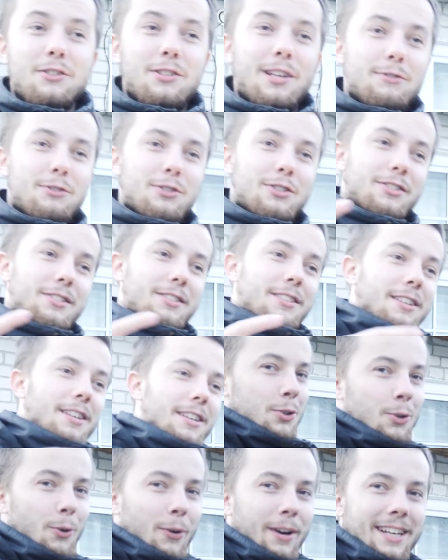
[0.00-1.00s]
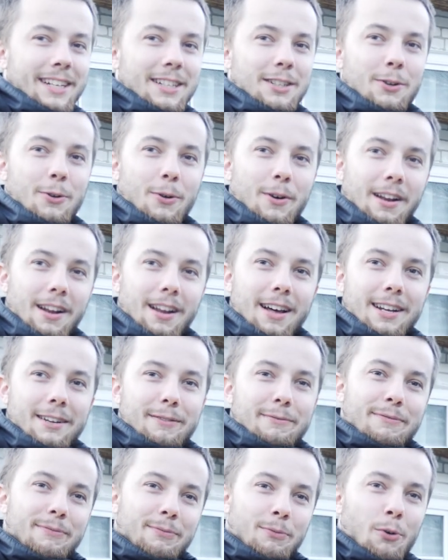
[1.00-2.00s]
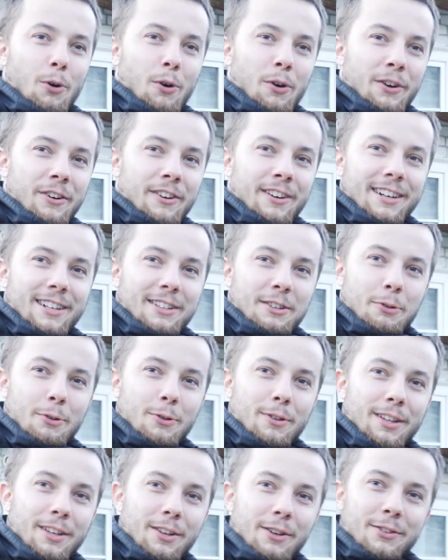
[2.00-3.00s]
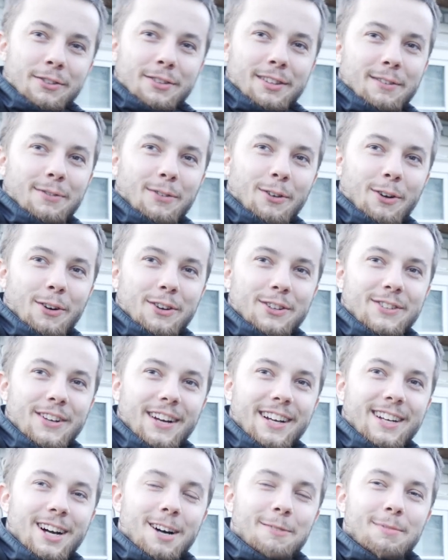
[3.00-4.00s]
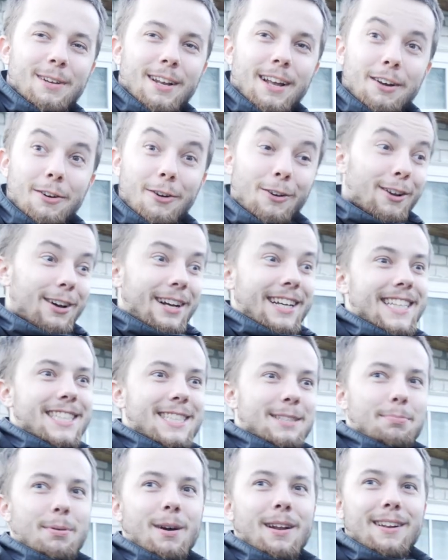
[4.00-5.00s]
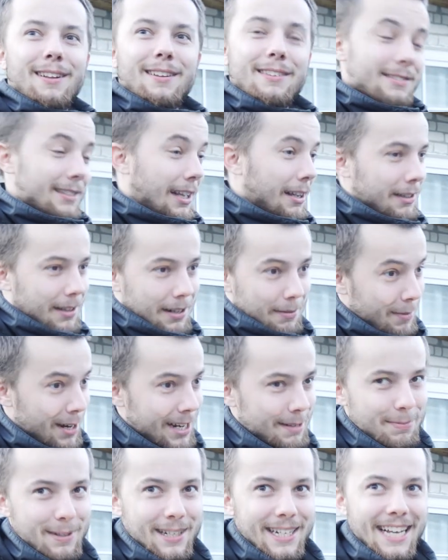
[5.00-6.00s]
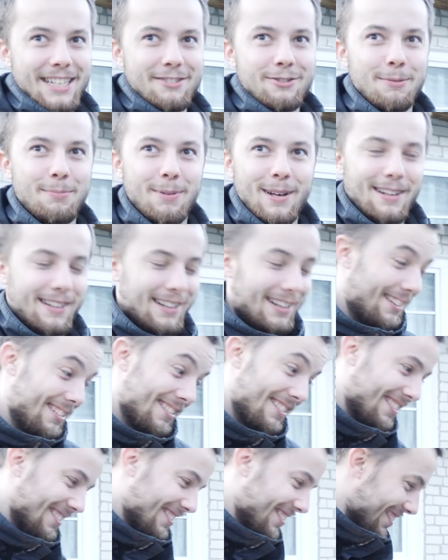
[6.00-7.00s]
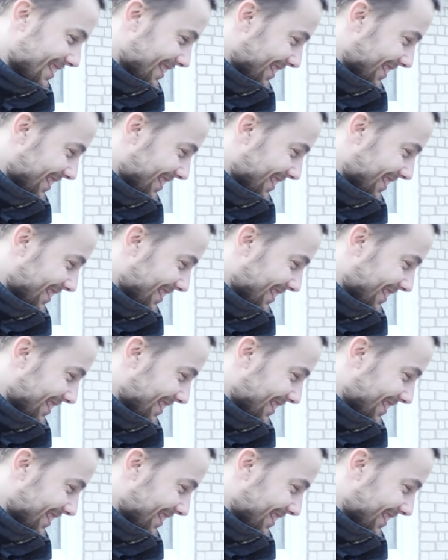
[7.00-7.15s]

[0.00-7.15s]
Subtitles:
because I've just put a lot of water and coolant onto the floor, so I can't be like, oh look, there's a puddle. It's like, there might be an extra puddle. I don't know.